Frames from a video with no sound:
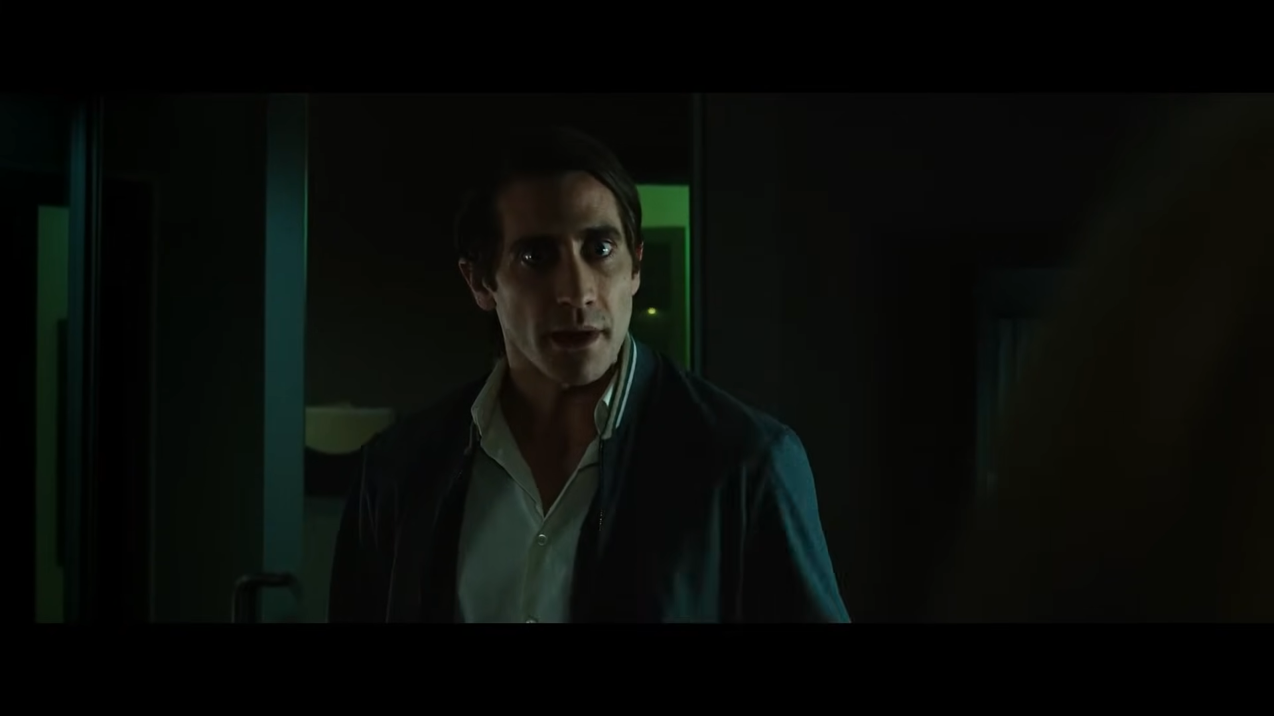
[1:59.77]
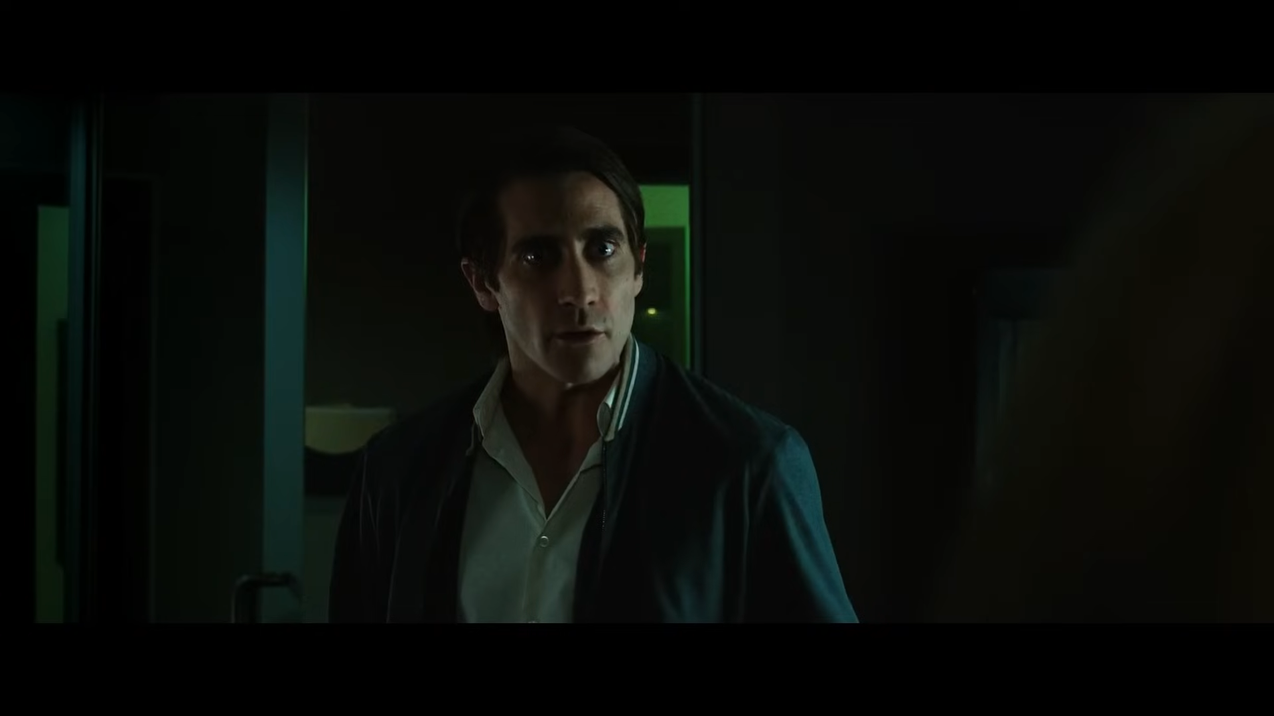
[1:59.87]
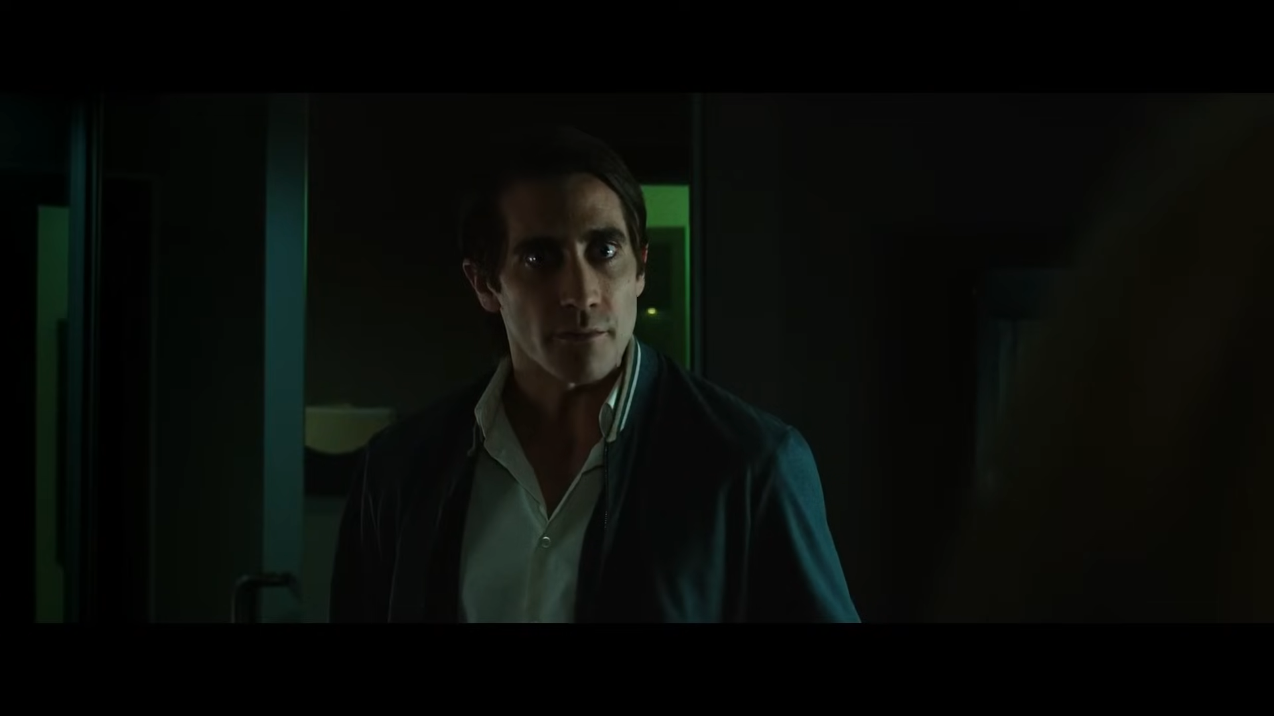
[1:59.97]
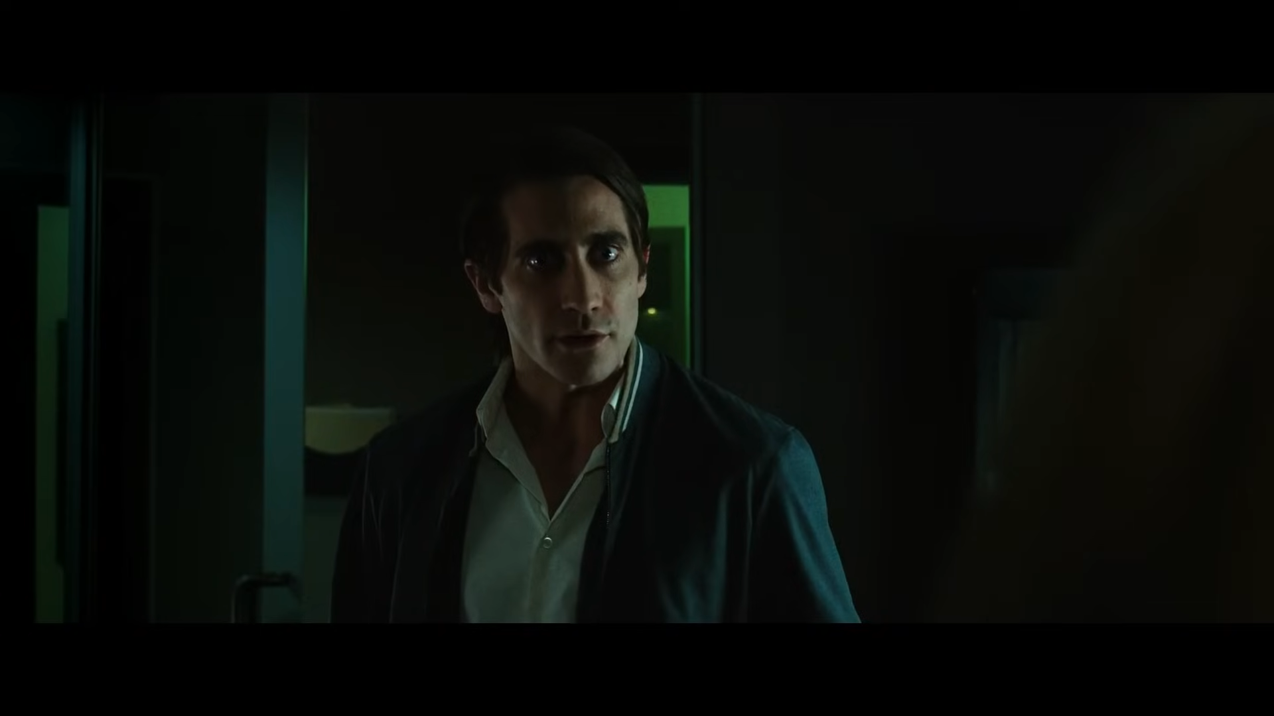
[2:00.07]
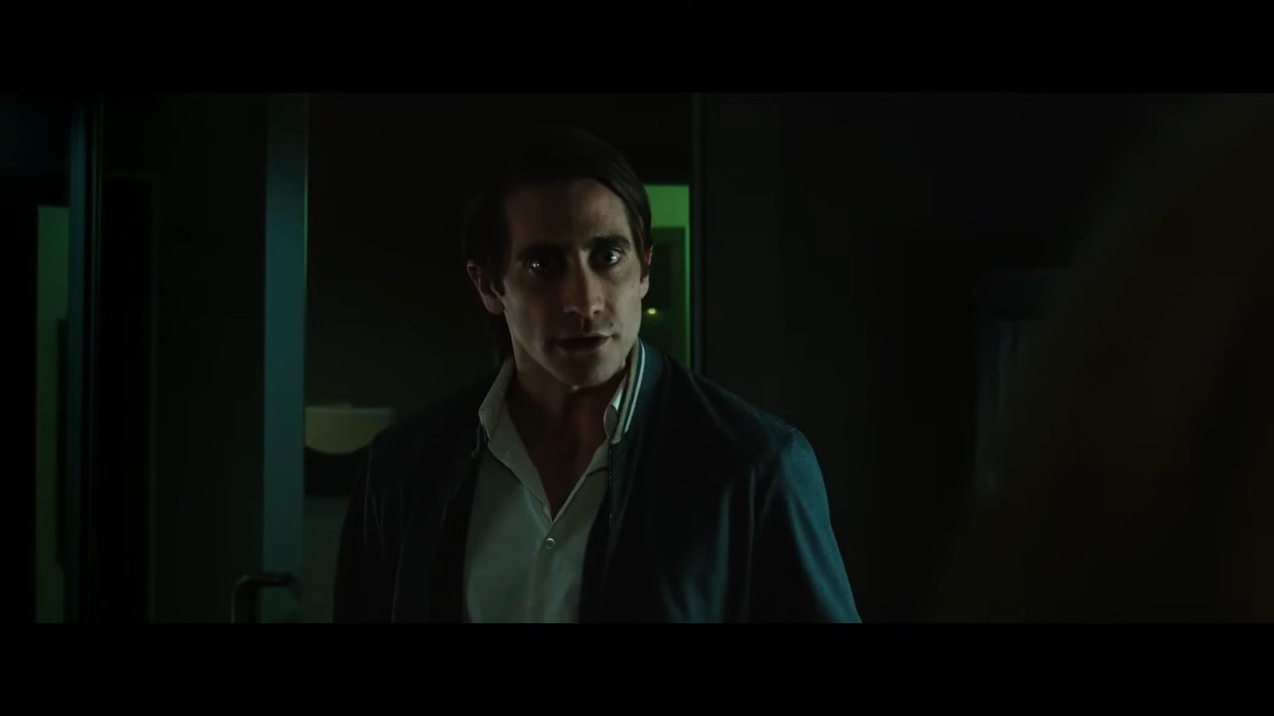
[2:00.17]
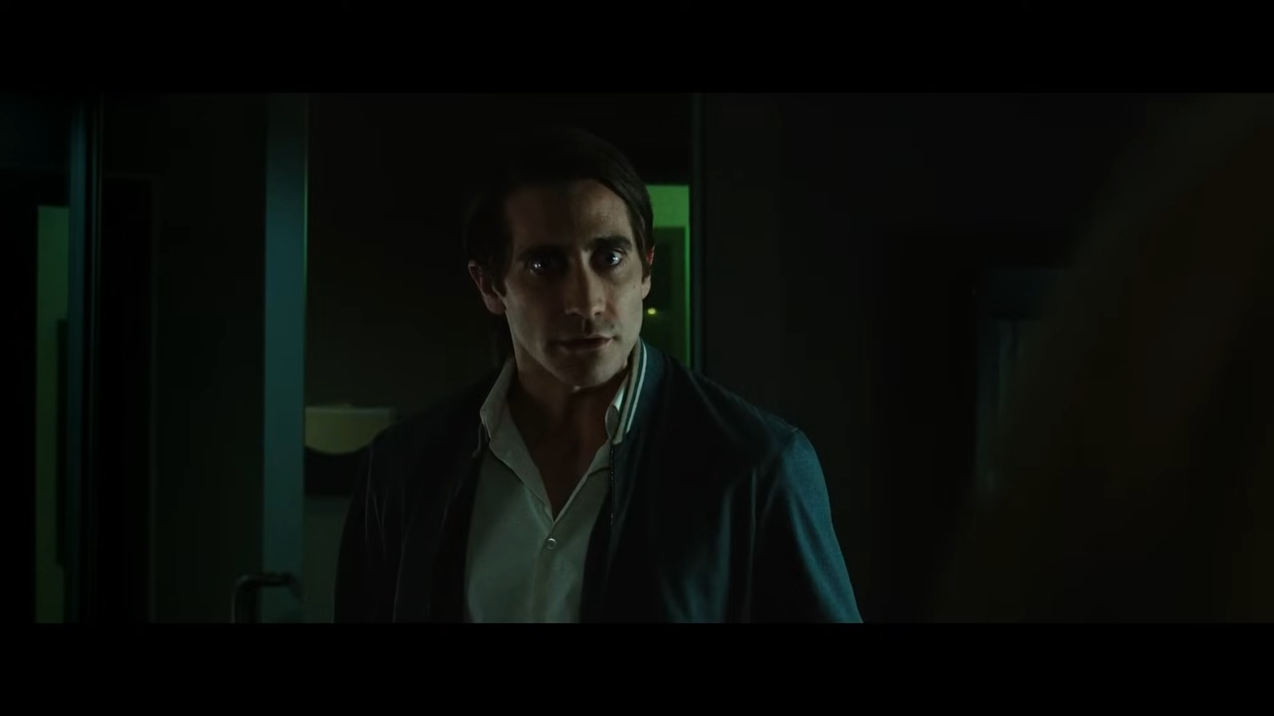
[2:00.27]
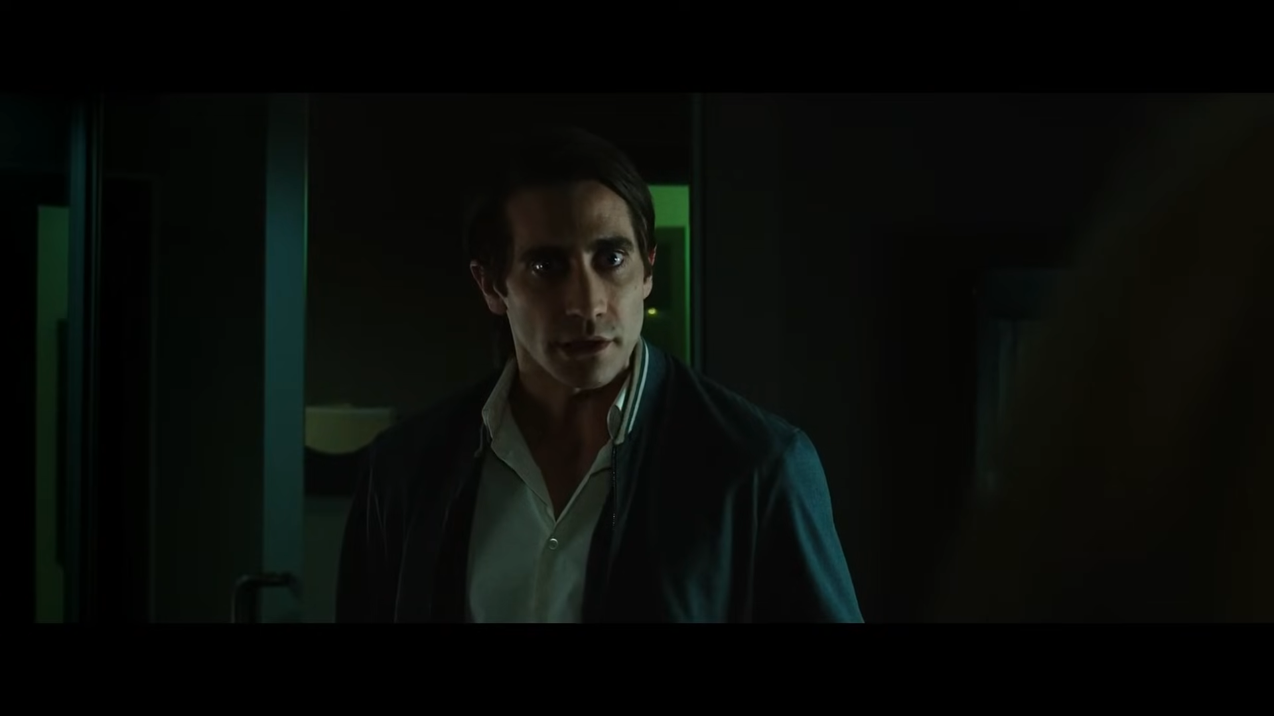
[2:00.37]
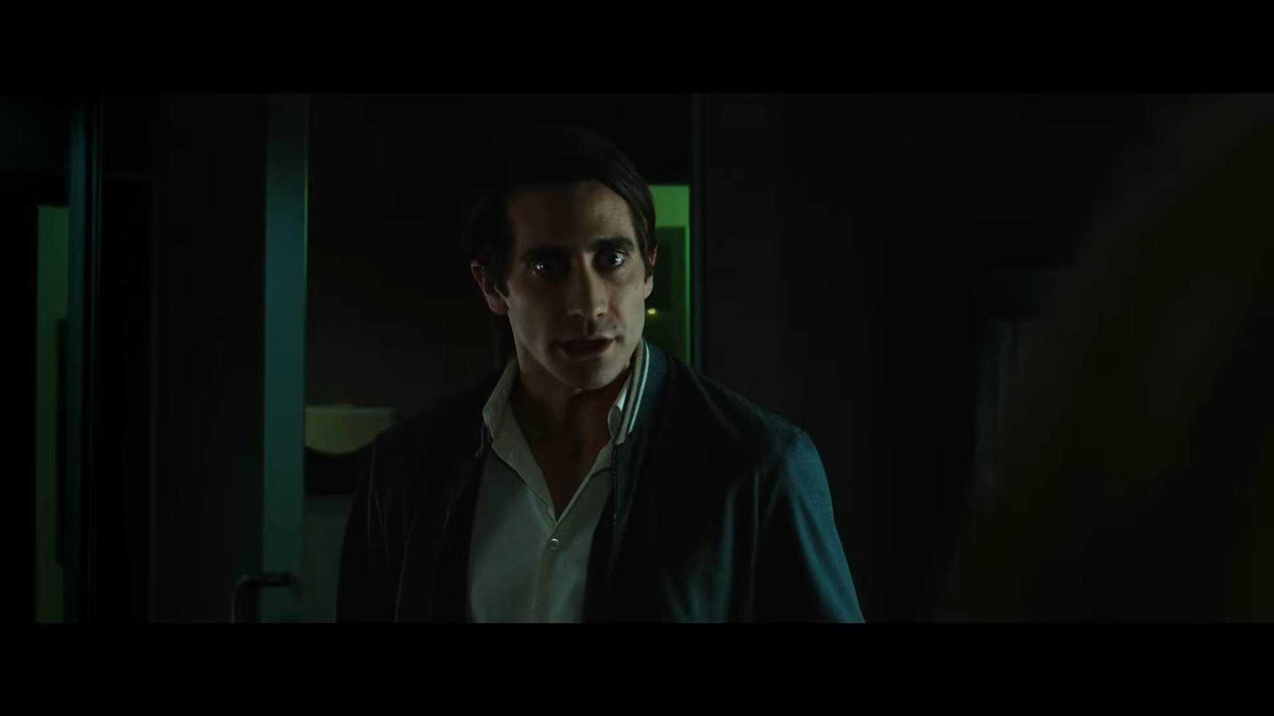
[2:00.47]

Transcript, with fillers: my own personal